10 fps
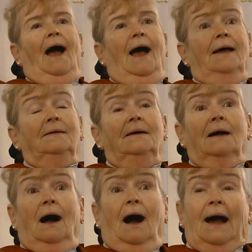And
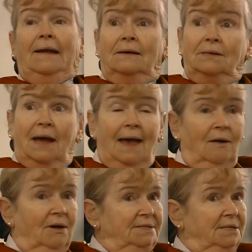I don't know
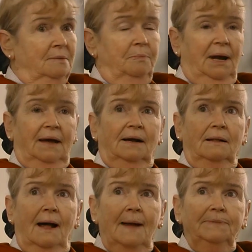how I did it, but I
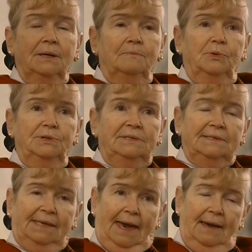climbed up on
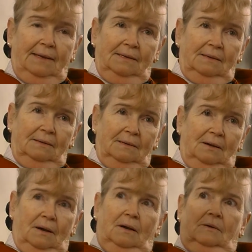this gate
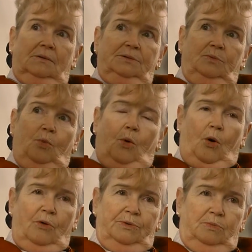on the
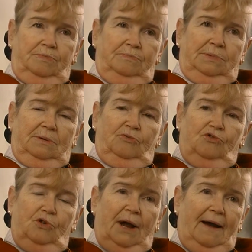wall, the
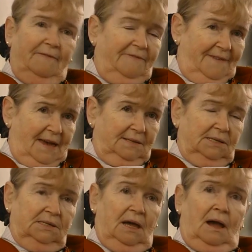wrought iron
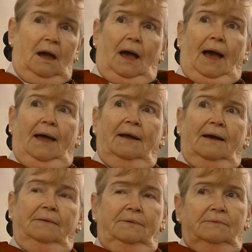fence, and
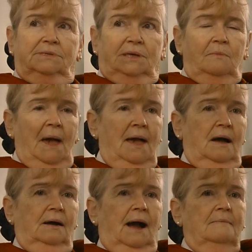I
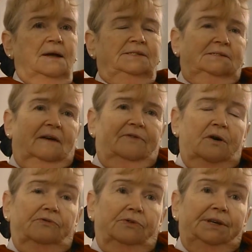somehow got myself
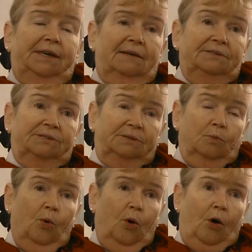over against the
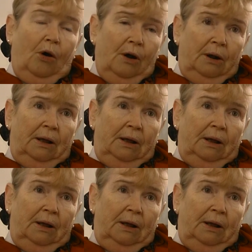wall,